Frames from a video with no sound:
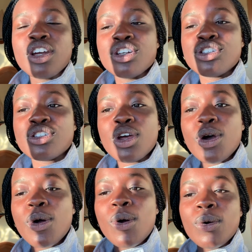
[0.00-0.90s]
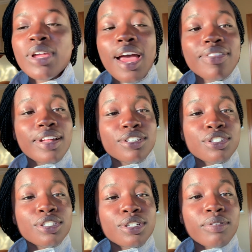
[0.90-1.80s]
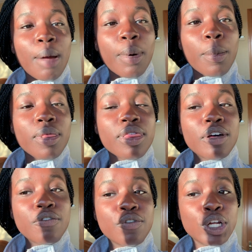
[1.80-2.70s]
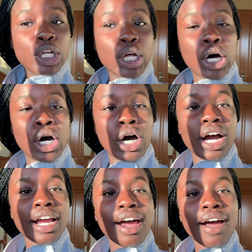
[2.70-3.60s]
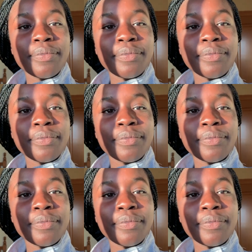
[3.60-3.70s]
So yeah, that's just to wrap up the vlog.